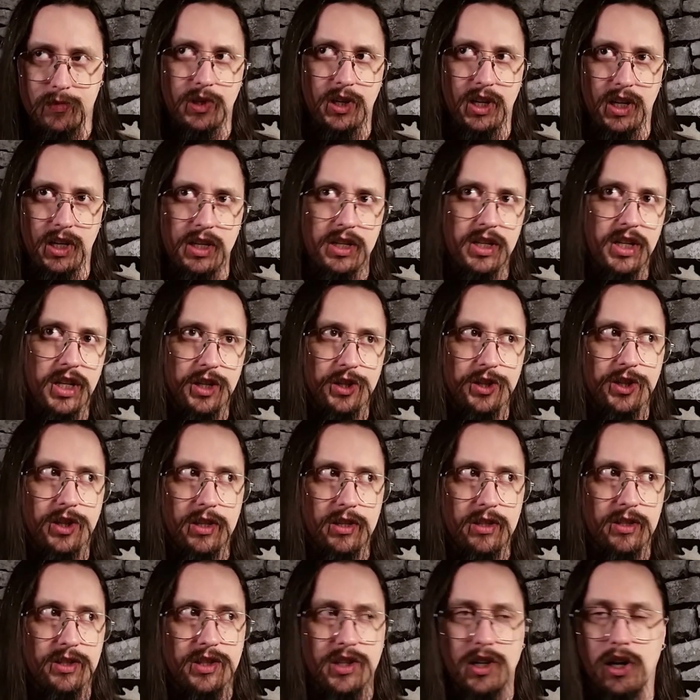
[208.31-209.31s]

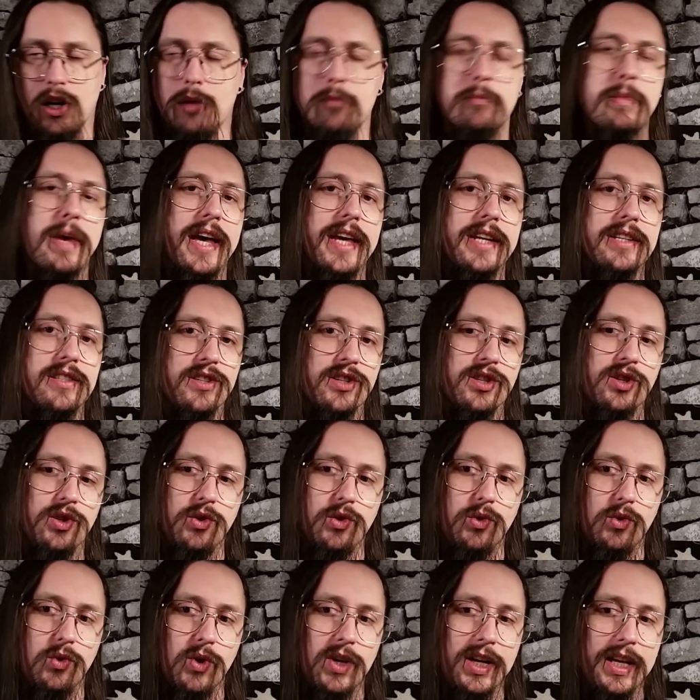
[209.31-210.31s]
conditions are met
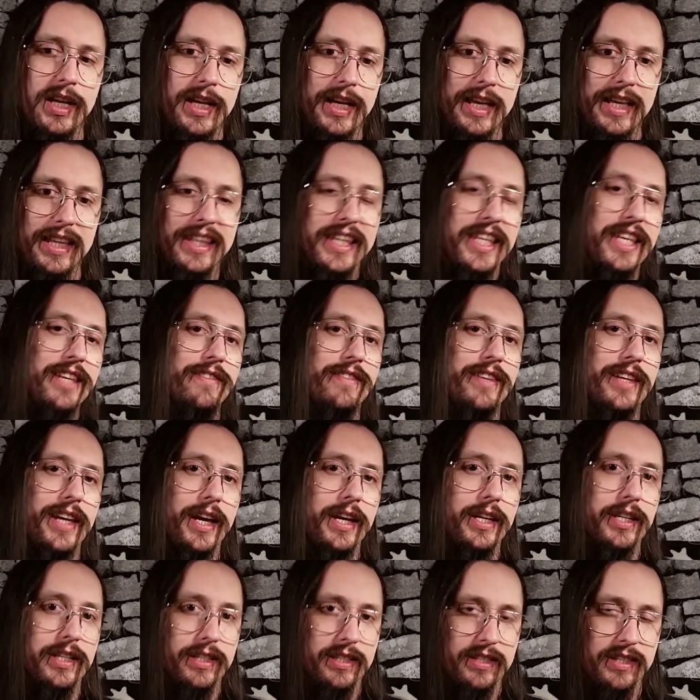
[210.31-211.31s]
to
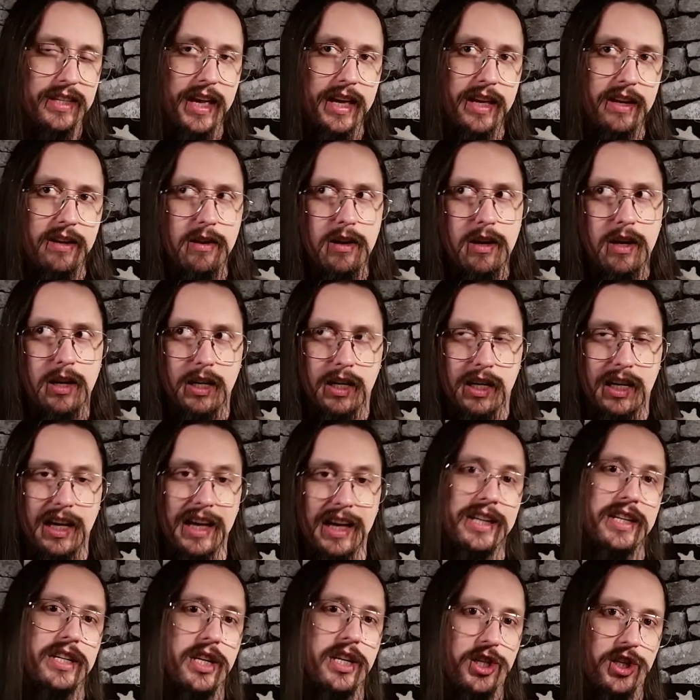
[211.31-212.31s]
alleviate said
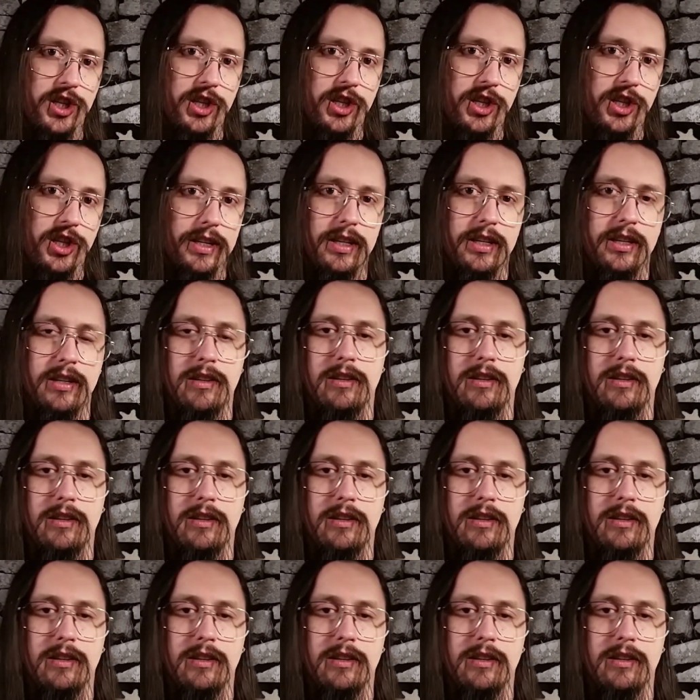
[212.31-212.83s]
condition.